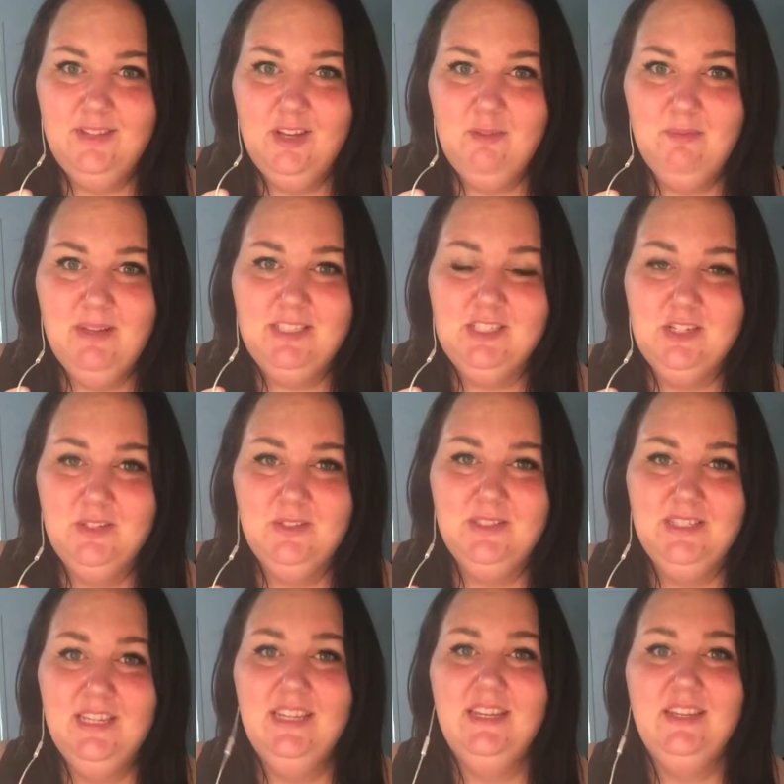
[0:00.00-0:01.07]
magical
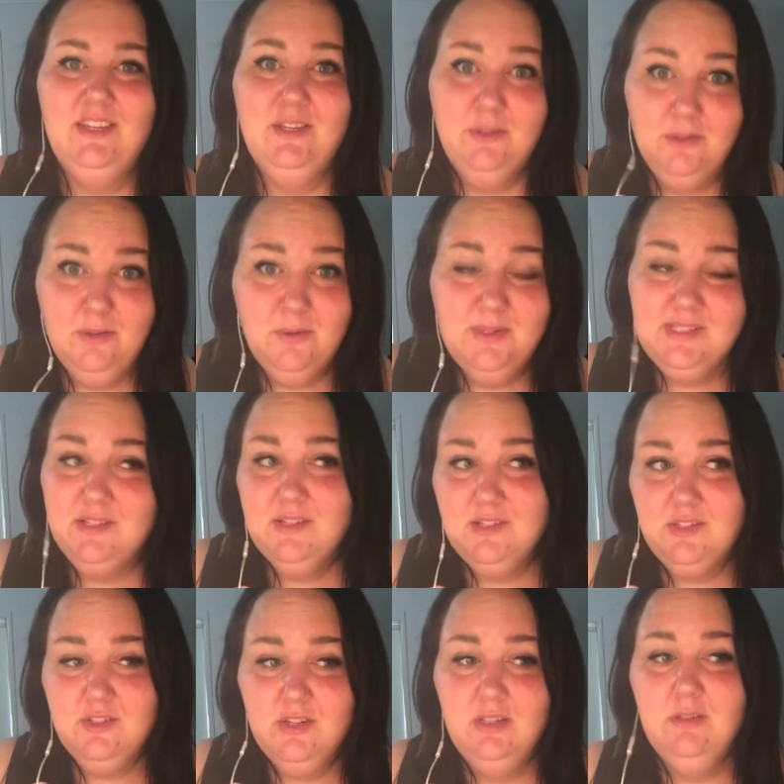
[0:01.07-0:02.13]
thing. You're always going to
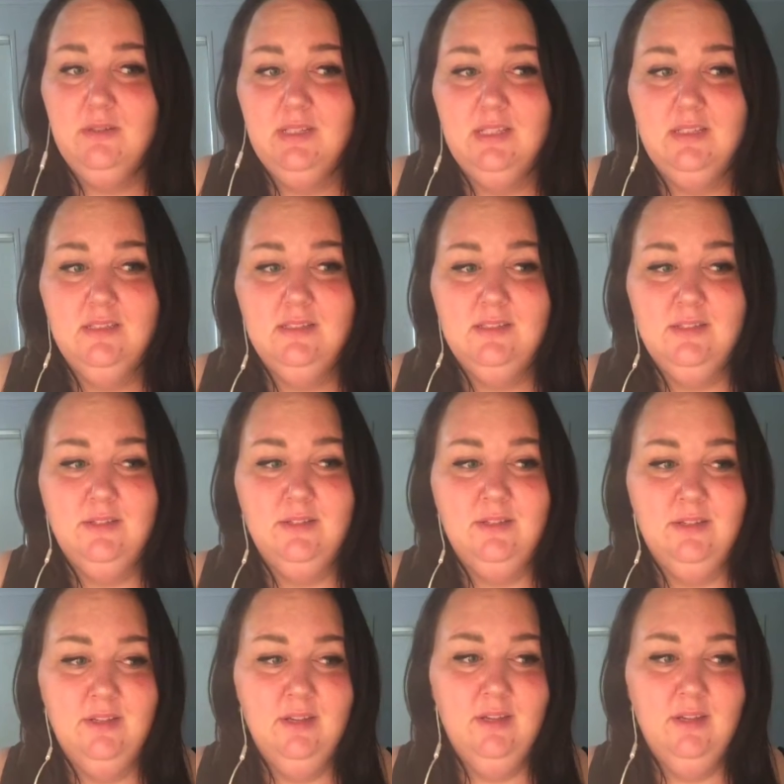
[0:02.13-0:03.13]
struggle with it. So